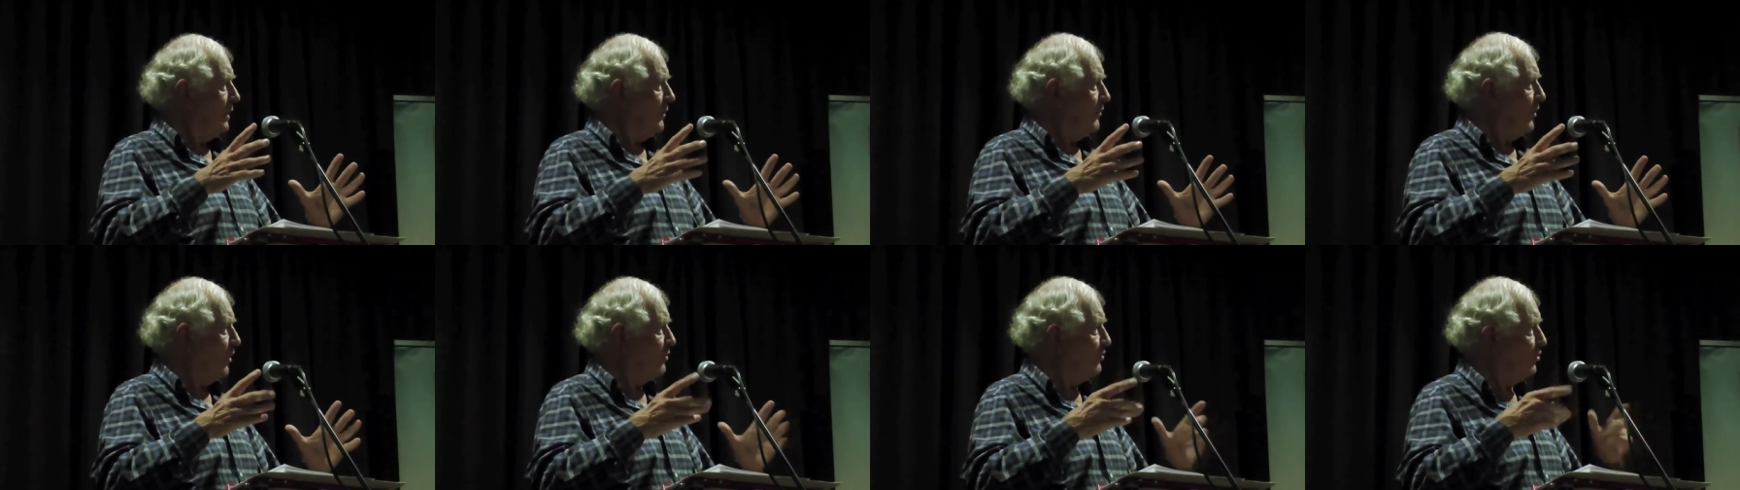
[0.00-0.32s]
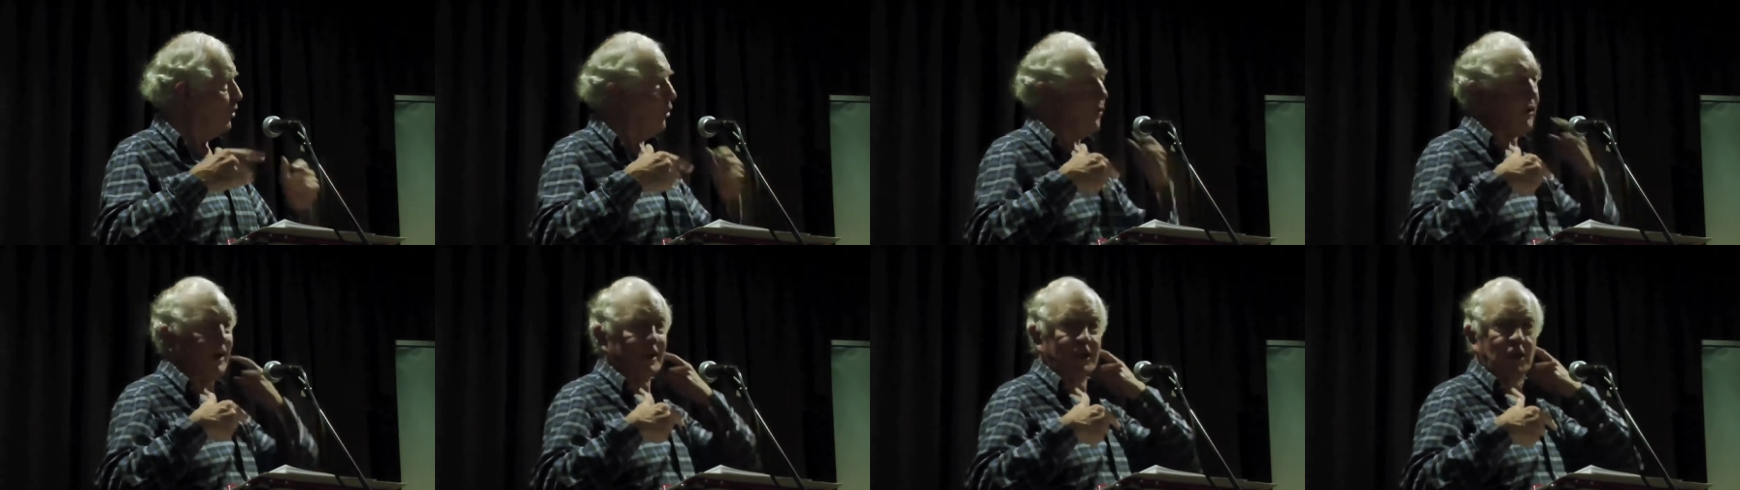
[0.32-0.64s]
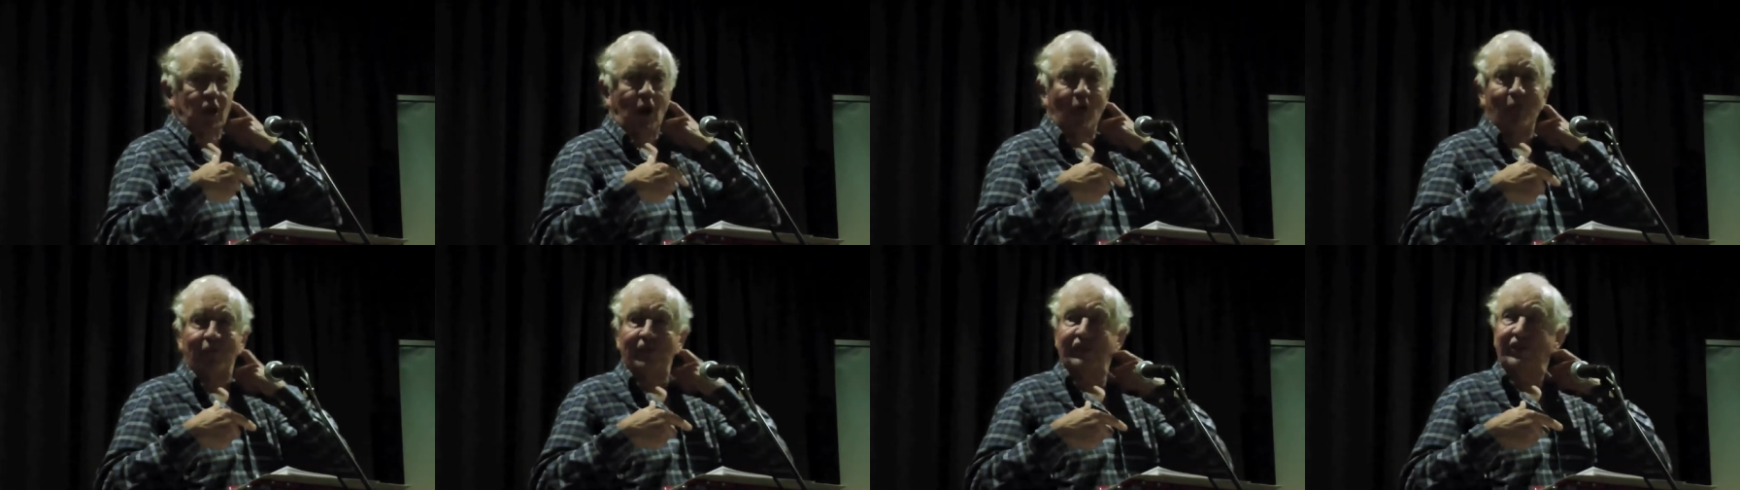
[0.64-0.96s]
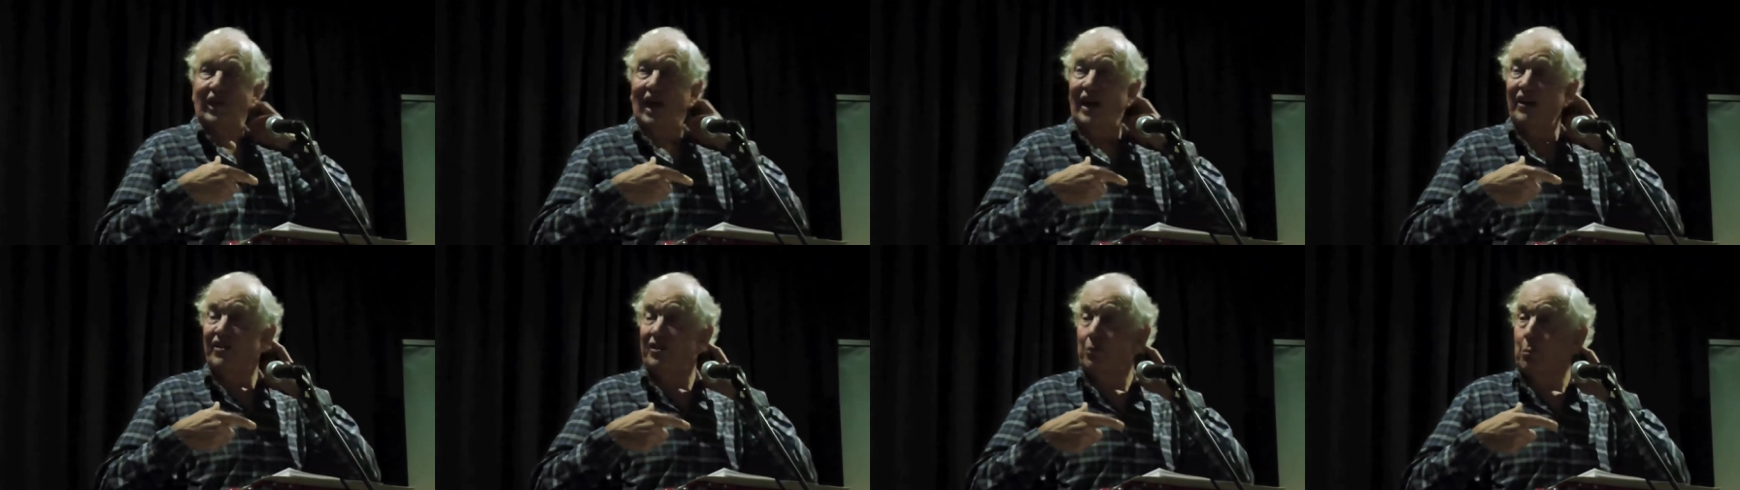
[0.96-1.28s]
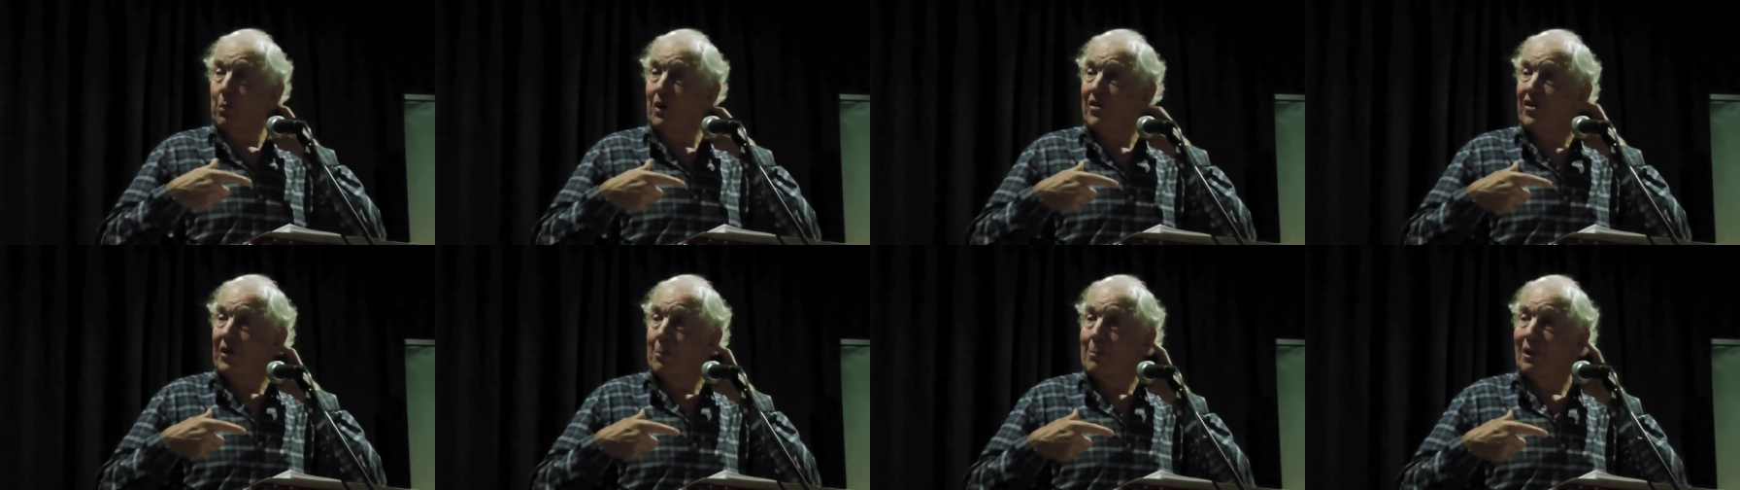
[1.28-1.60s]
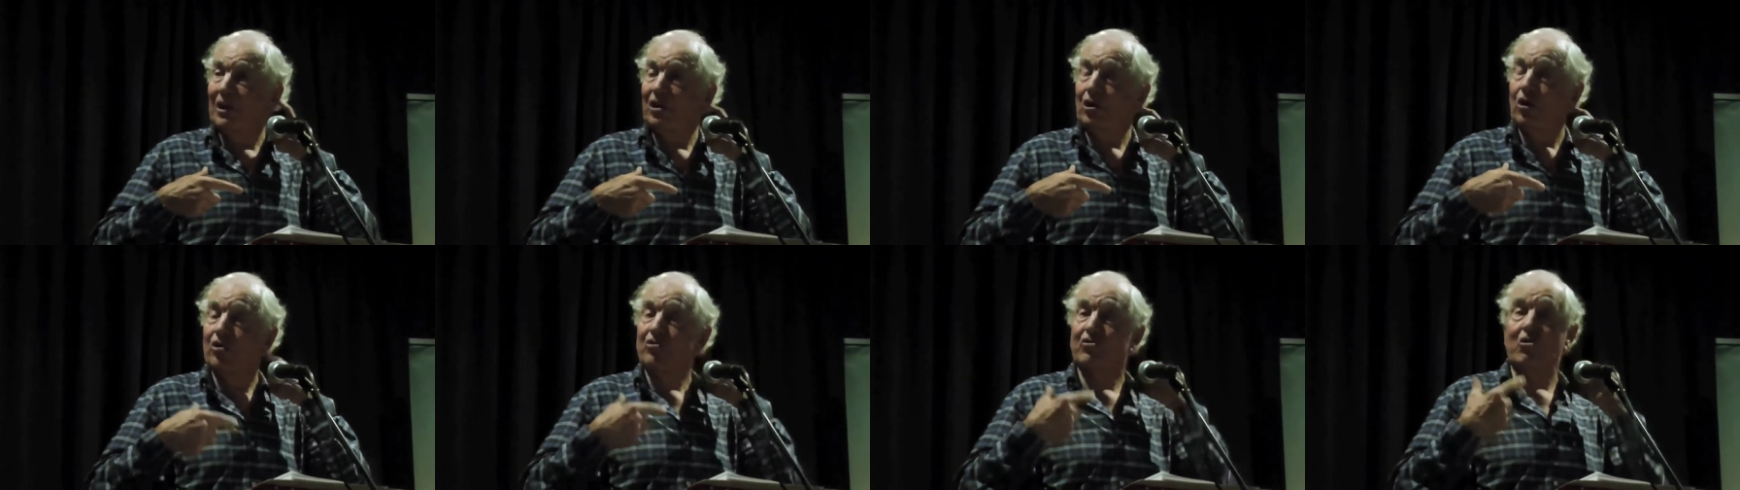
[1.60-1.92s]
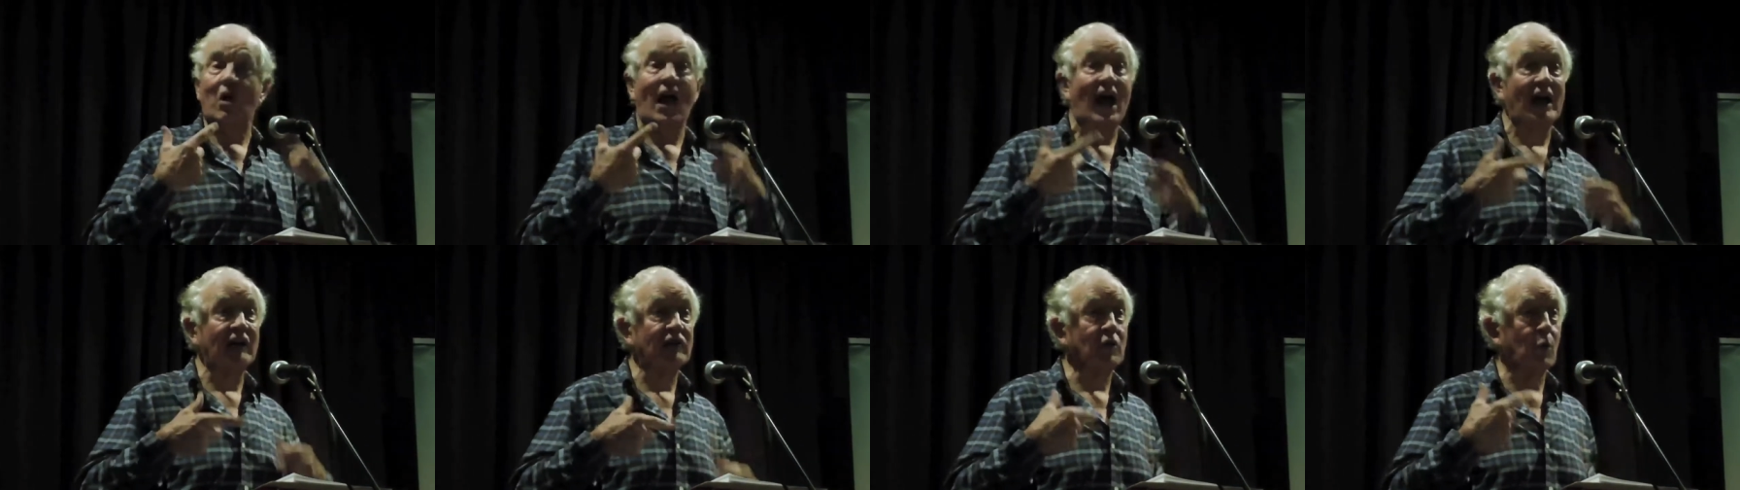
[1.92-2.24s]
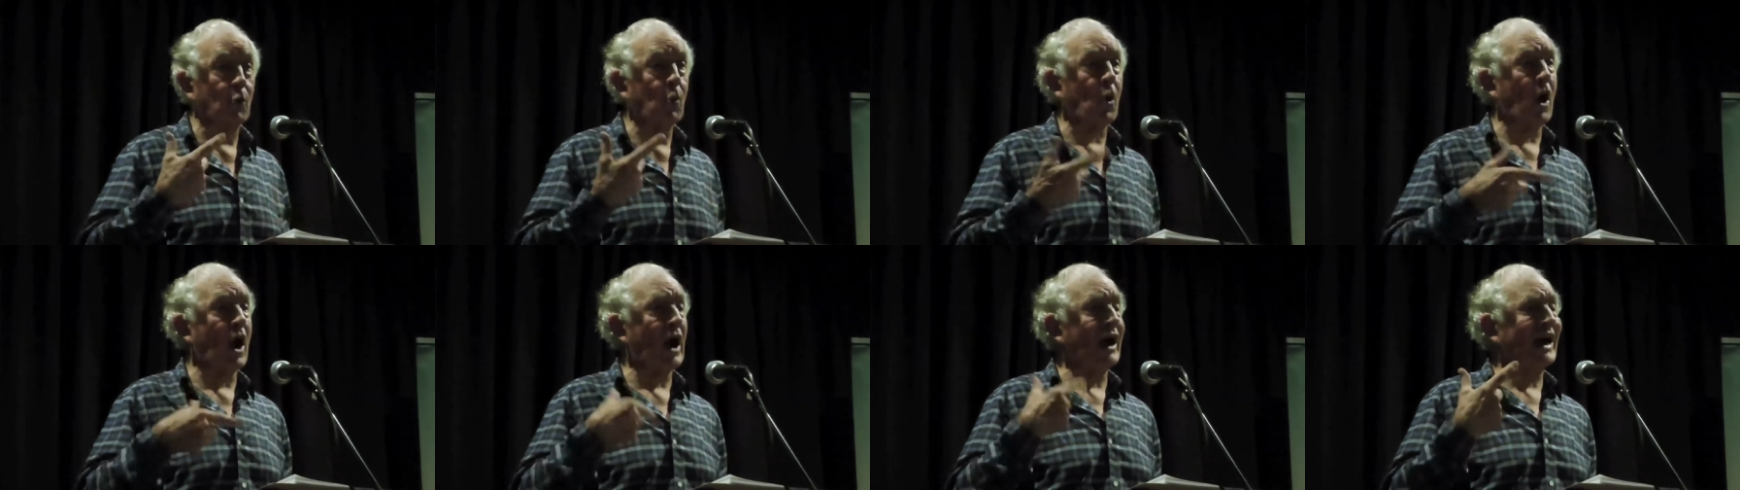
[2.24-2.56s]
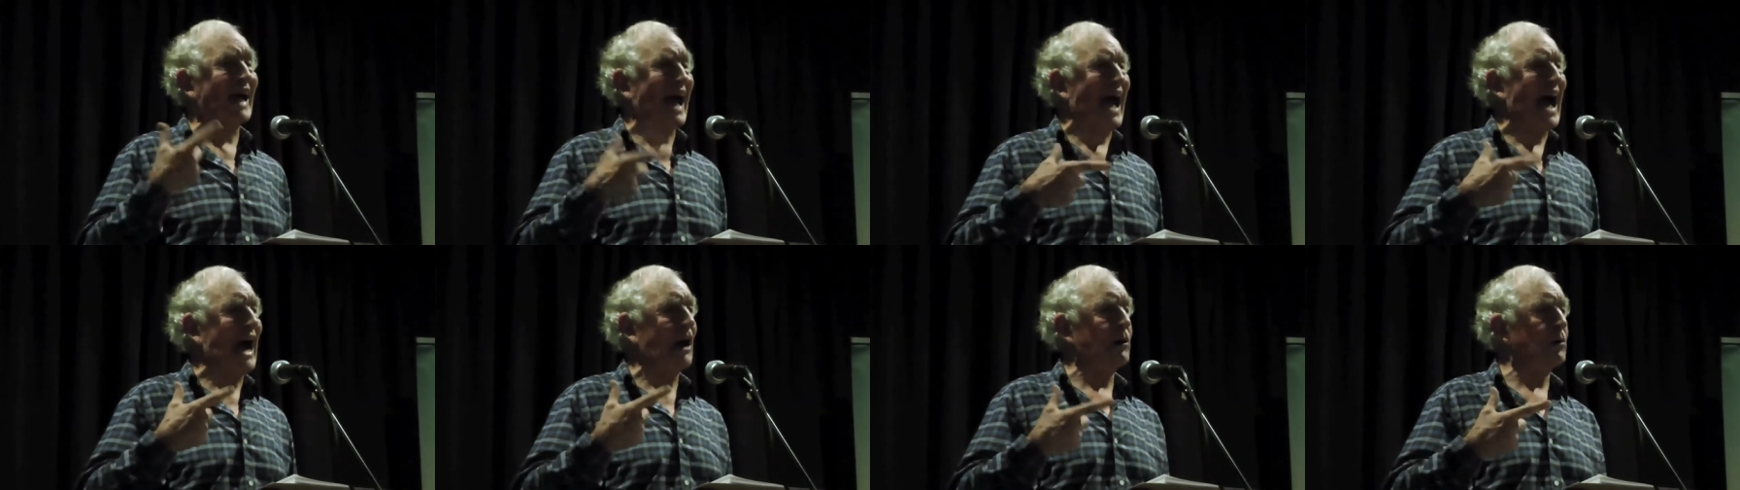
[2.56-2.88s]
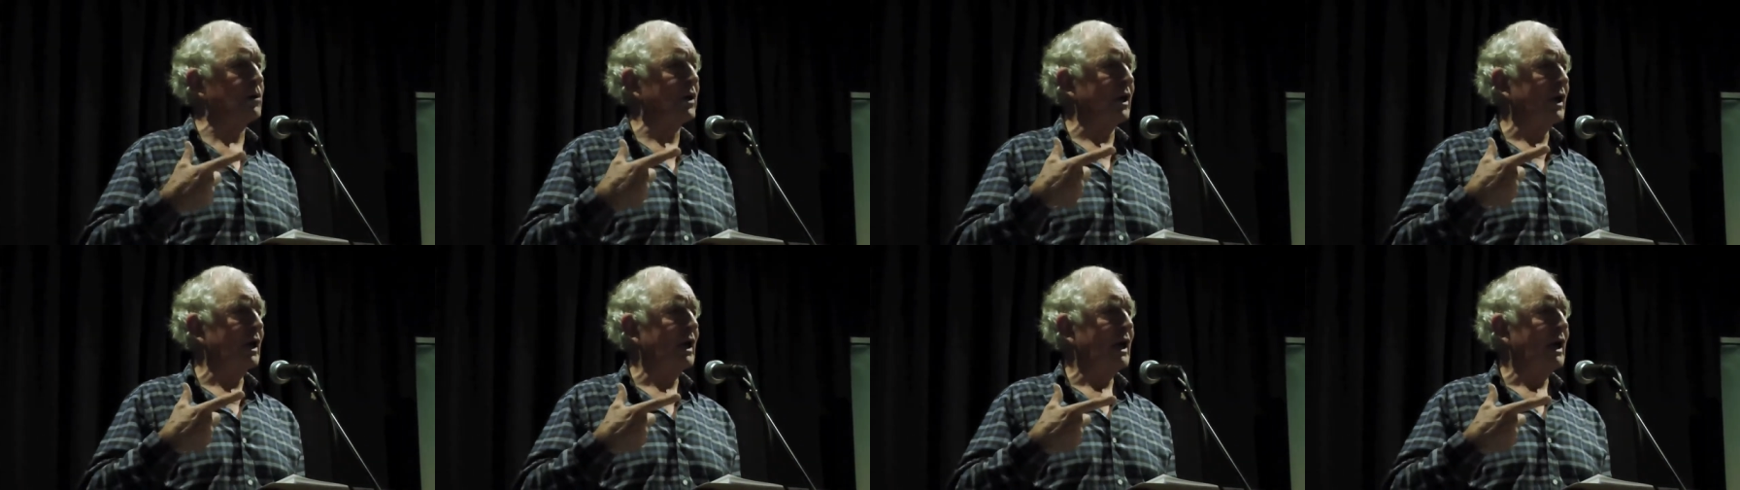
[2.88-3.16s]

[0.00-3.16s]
that you're in conversation with them and you're trying to work out